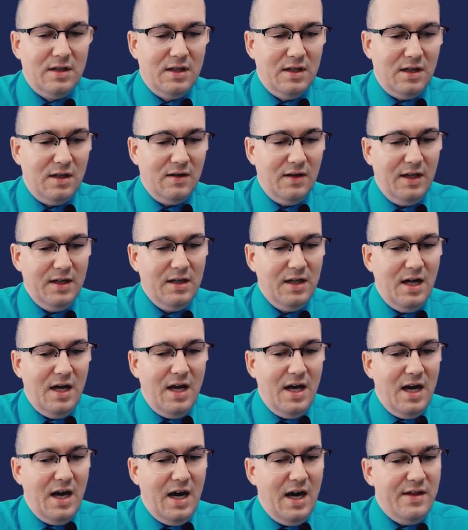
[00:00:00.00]
all right?
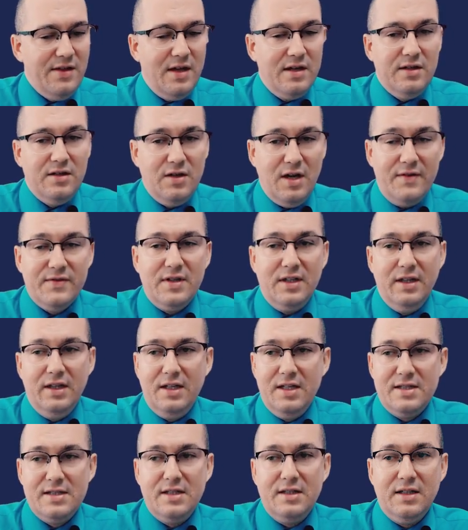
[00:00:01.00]
And then you have to
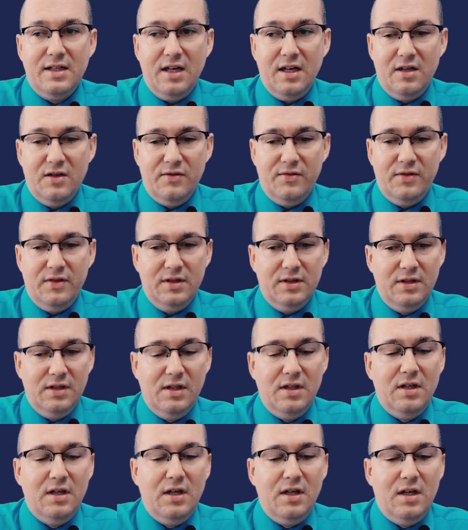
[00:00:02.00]
listen
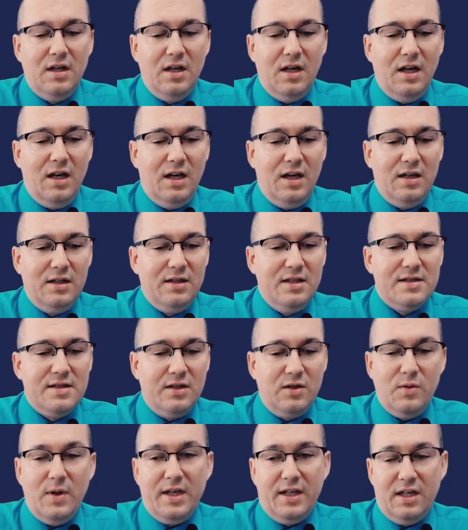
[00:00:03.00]

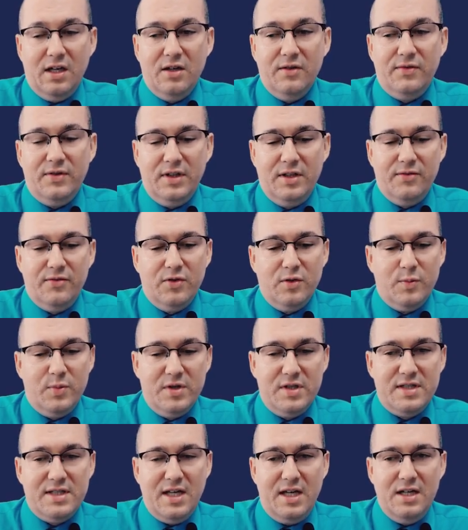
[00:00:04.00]
quite carefully for
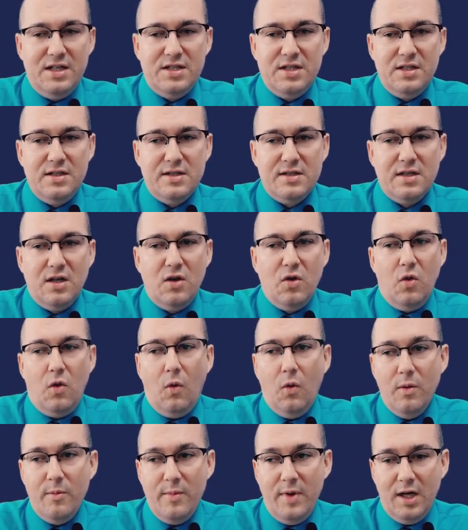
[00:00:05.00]
percentages
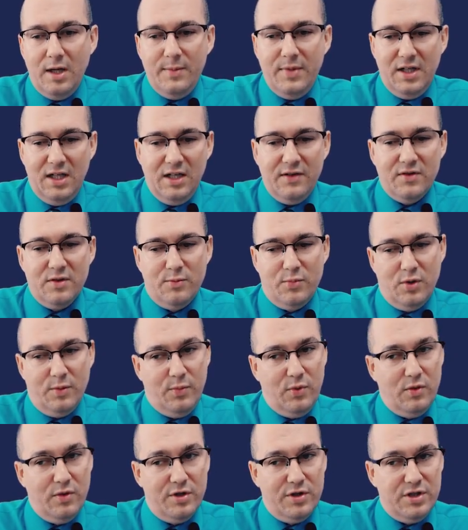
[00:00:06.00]
or maybe even
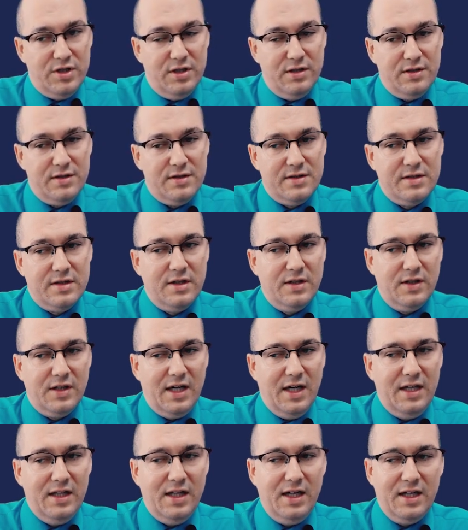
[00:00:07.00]
proportions,
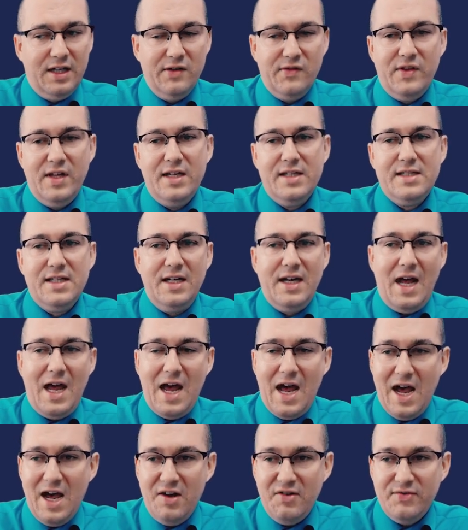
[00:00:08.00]
okay? Like if they said
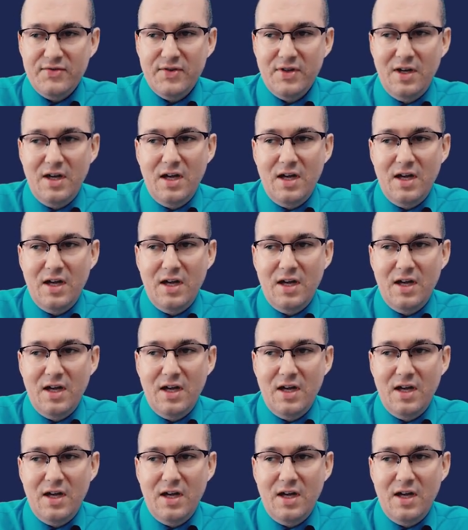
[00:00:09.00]
half,